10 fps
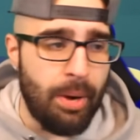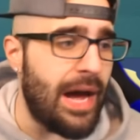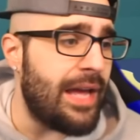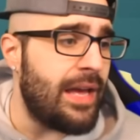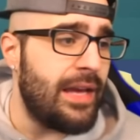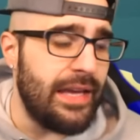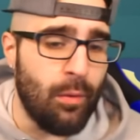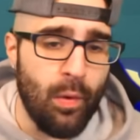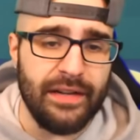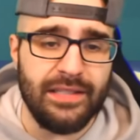but
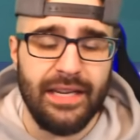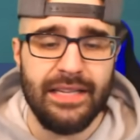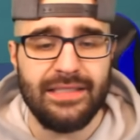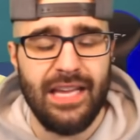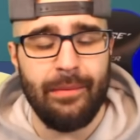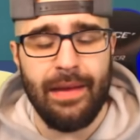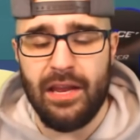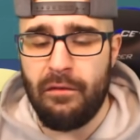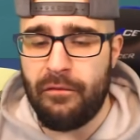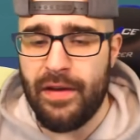he went into this team,
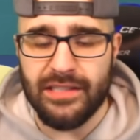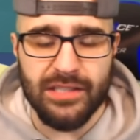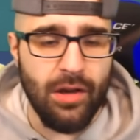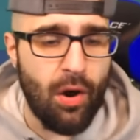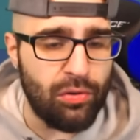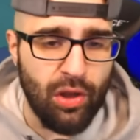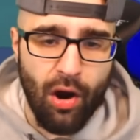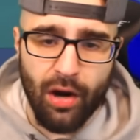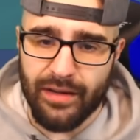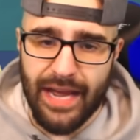and he fits so
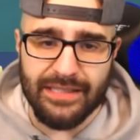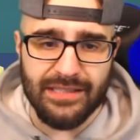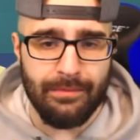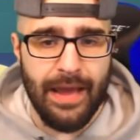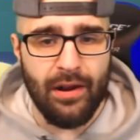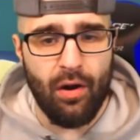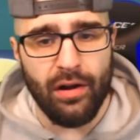darn nicely, man.